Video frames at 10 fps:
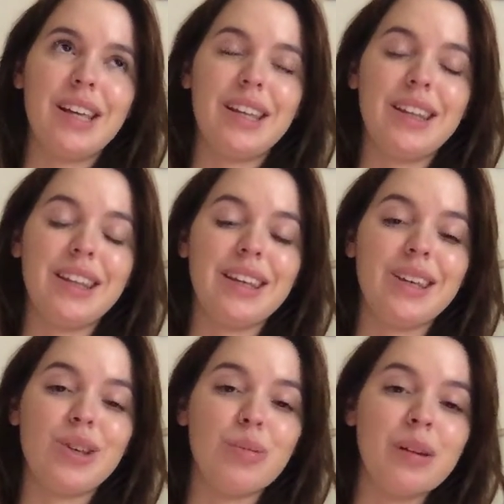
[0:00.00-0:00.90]
in the
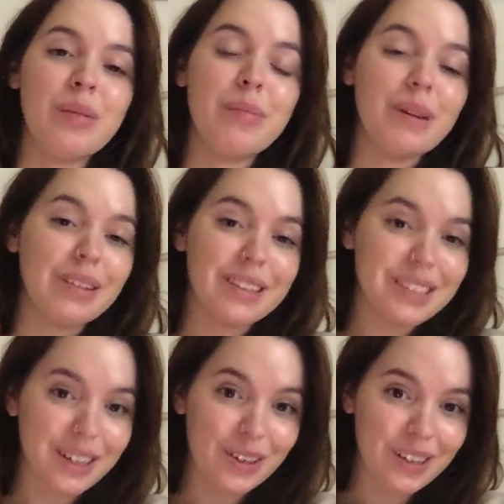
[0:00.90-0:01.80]
Cuban
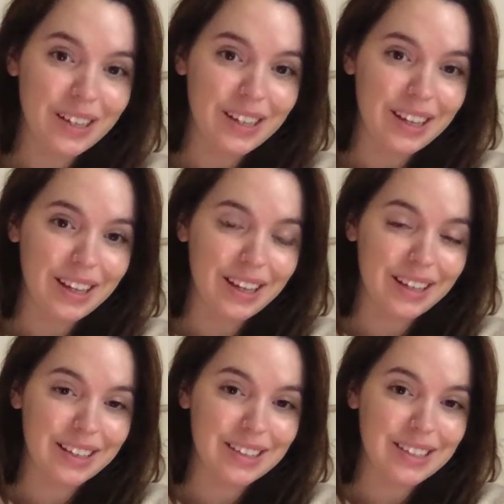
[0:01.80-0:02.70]
military,
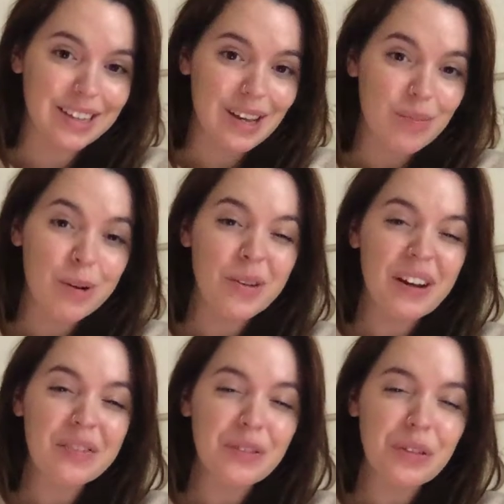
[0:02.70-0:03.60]
and my
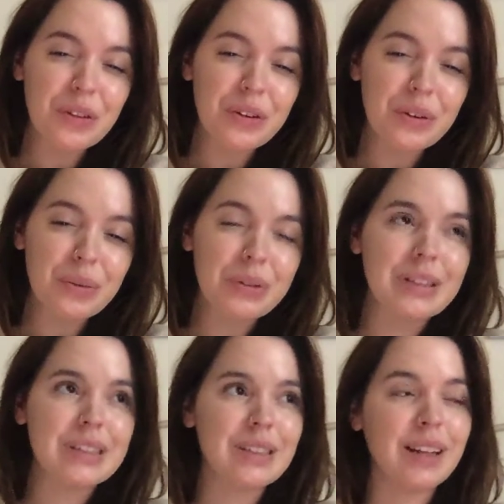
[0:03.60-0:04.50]
grandfather
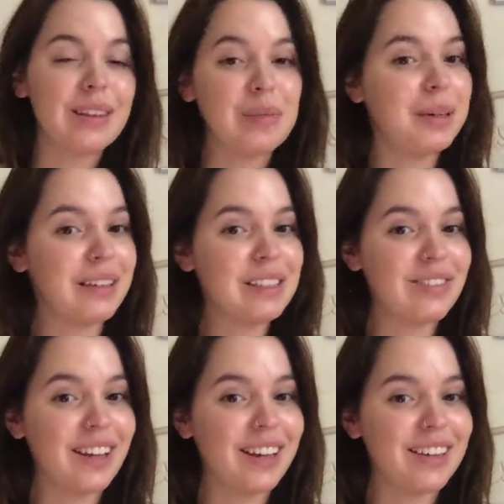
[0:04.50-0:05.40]
was not the biggest
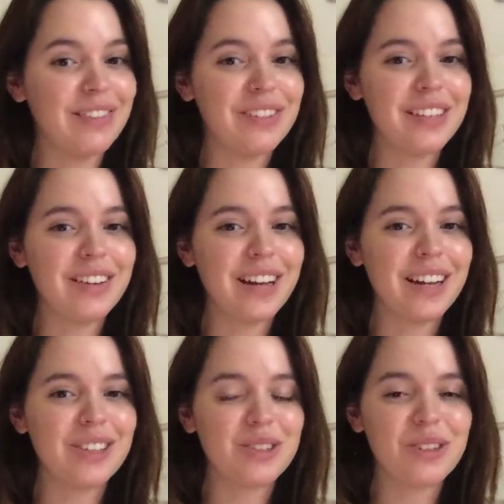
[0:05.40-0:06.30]
fan of Fidel
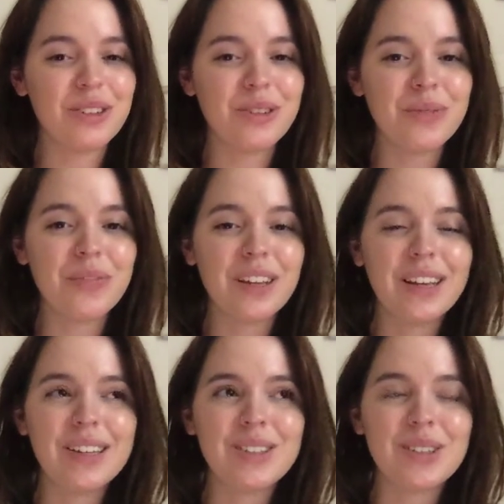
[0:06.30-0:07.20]
Castro,
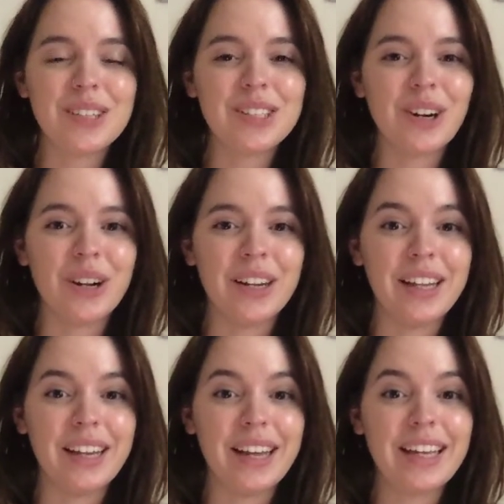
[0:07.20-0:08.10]
so he started
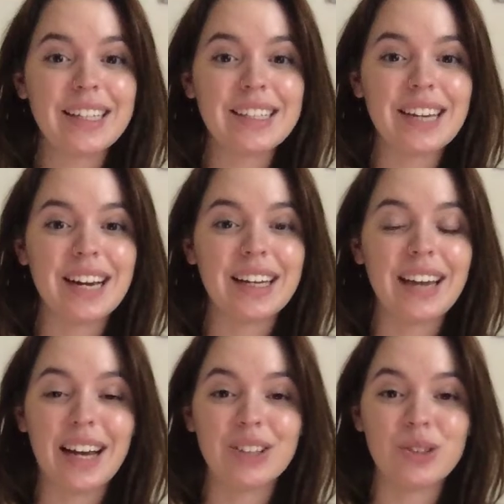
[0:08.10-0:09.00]
an
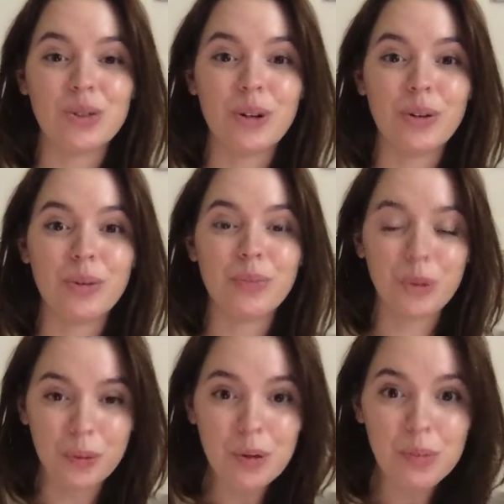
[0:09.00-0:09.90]
anti-Castro
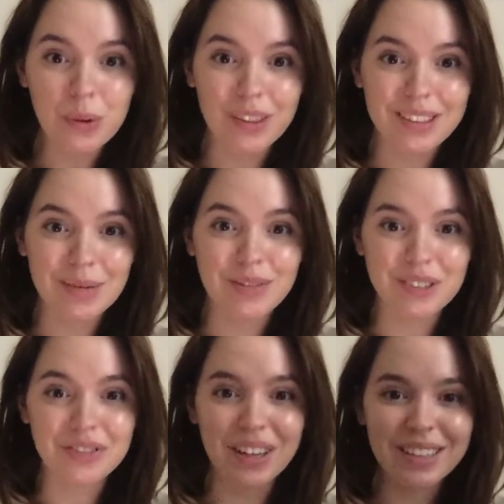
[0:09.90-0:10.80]
group with some of his
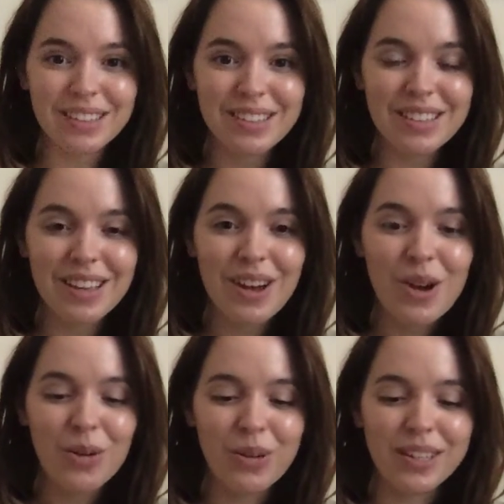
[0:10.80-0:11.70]
friends,
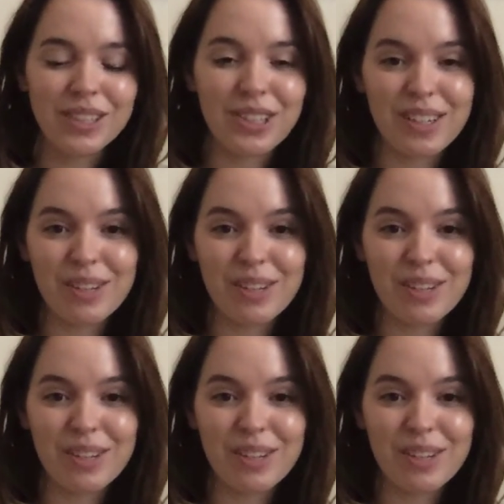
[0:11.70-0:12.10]
which